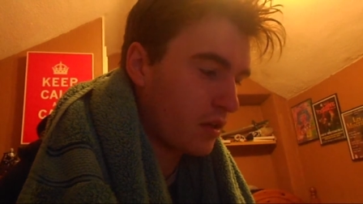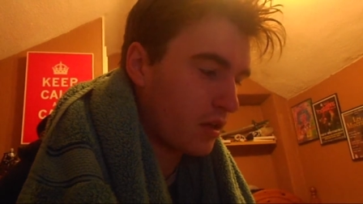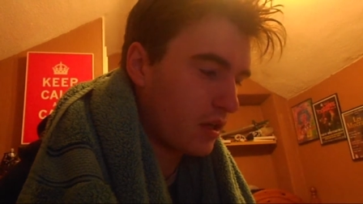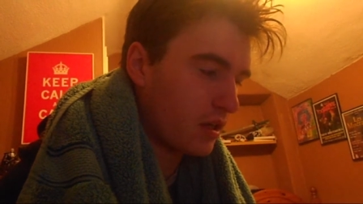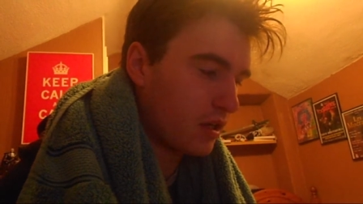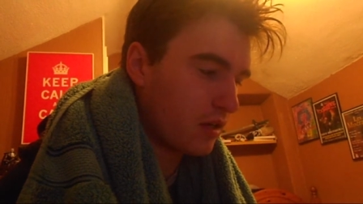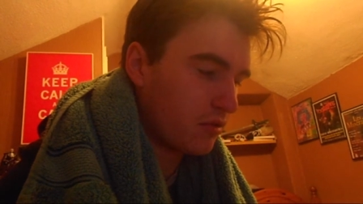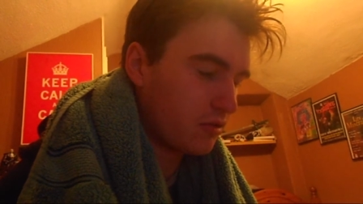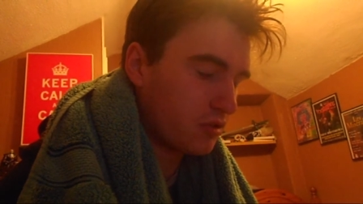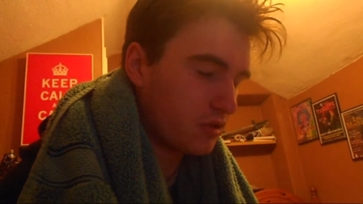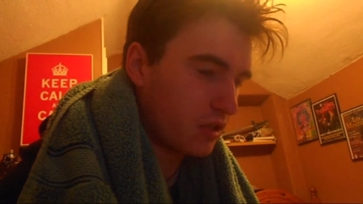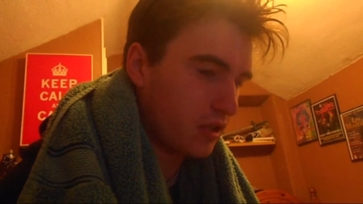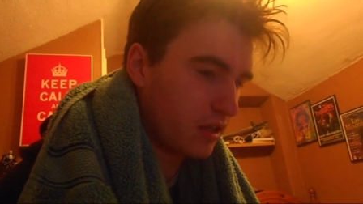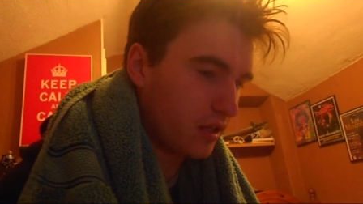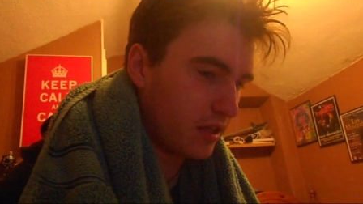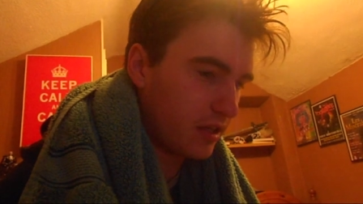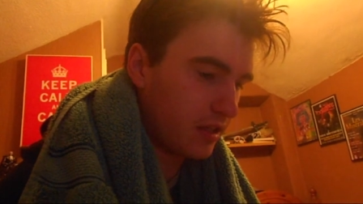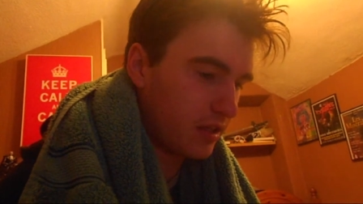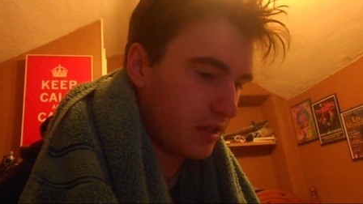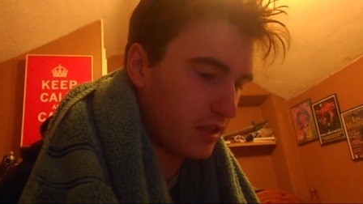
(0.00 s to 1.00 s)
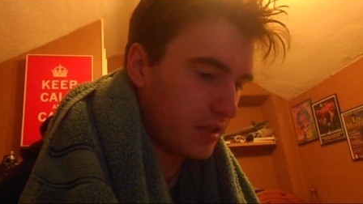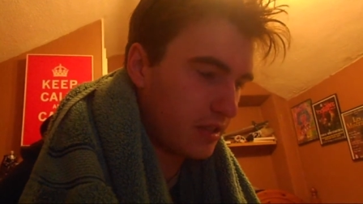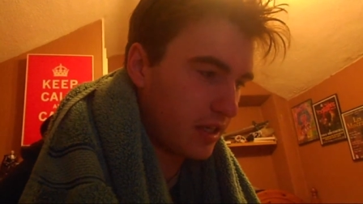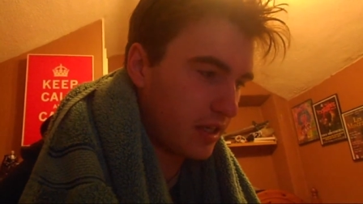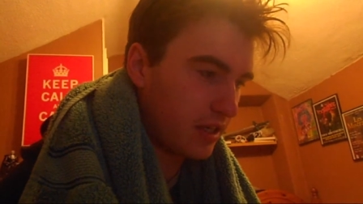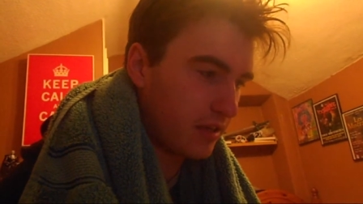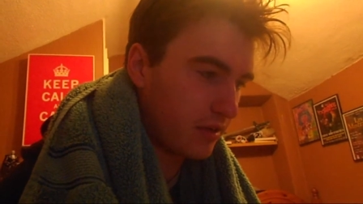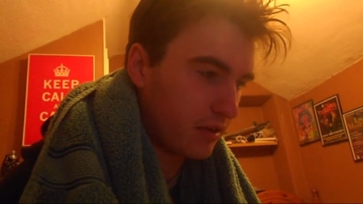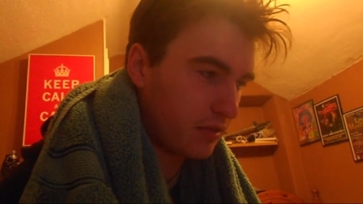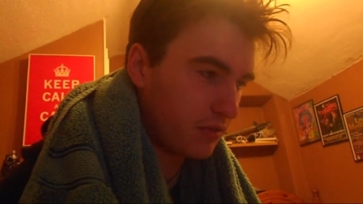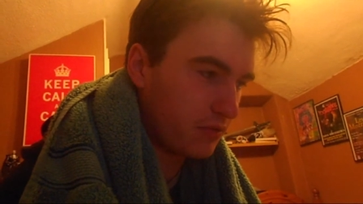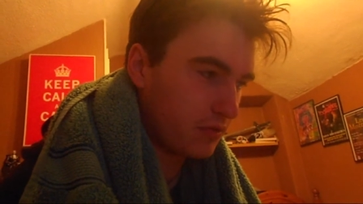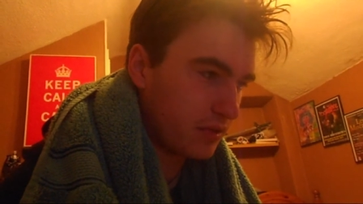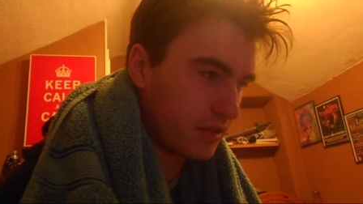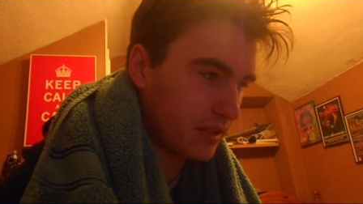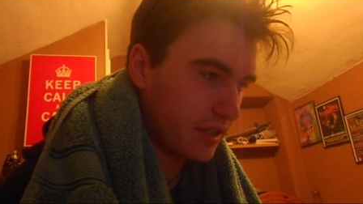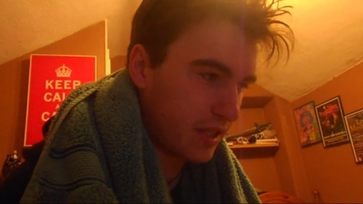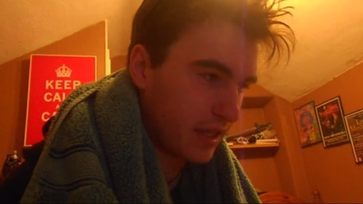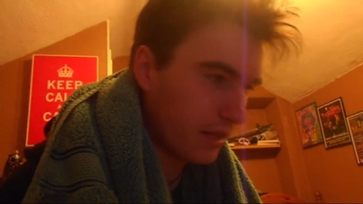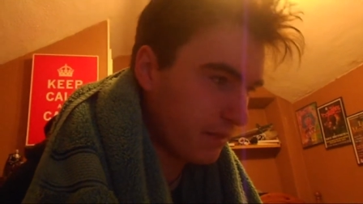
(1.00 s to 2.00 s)
a tenner out for
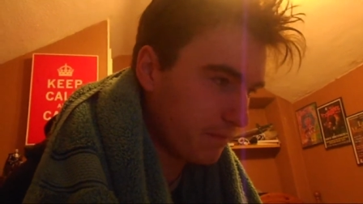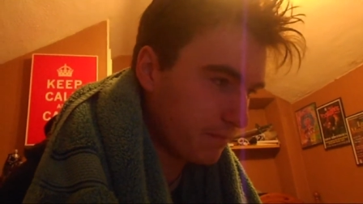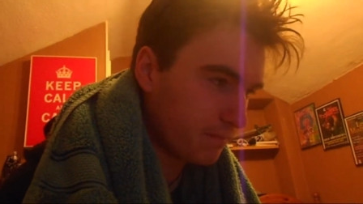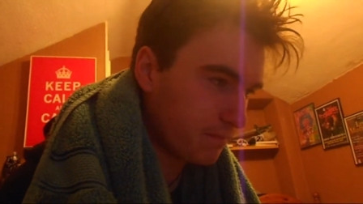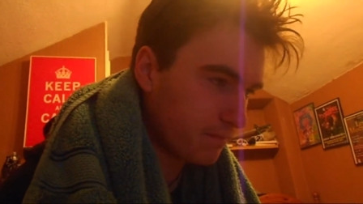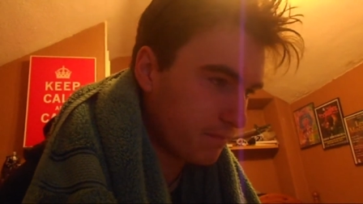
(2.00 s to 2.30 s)
today.